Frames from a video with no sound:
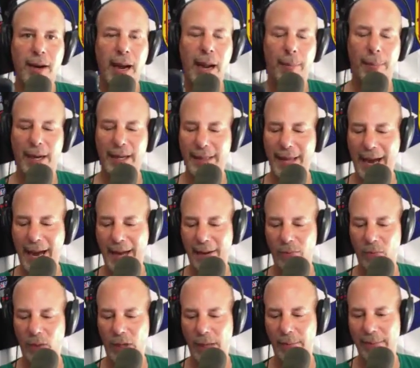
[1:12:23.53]
And by that,
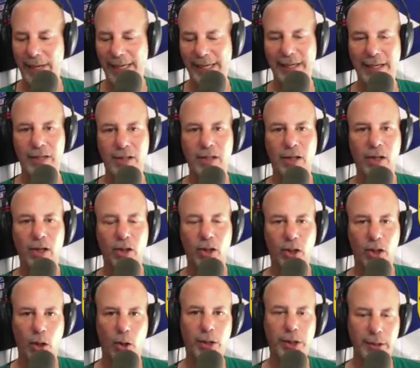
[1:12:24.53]
what I mean is
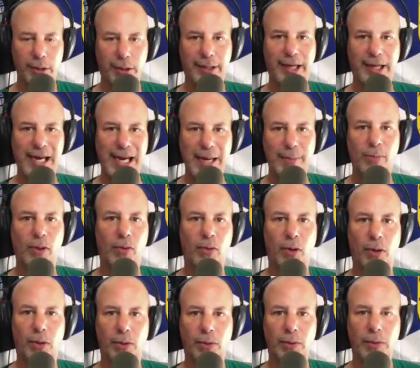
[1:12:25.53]
go to your camera
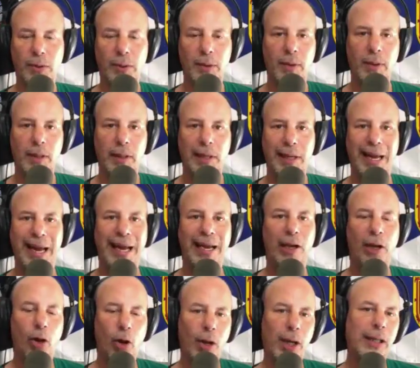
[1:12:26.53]
roll and
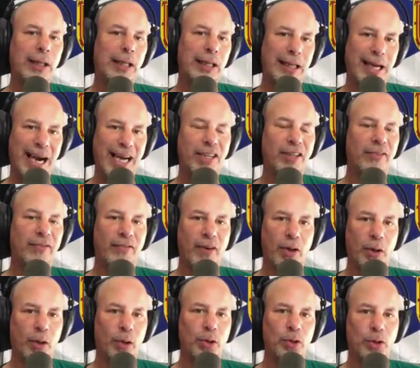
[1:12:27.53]
look at the kind of
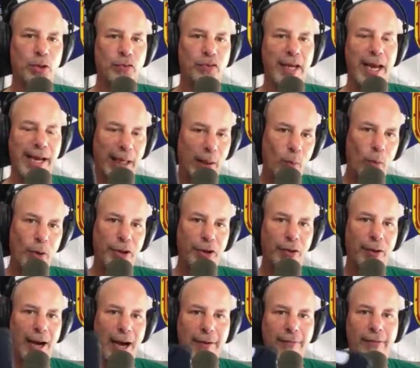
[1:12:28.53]
photos you've taken with
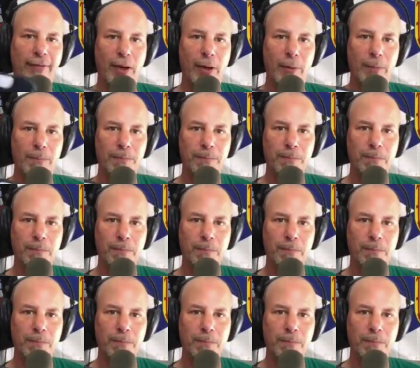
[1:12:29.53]
your iPhone.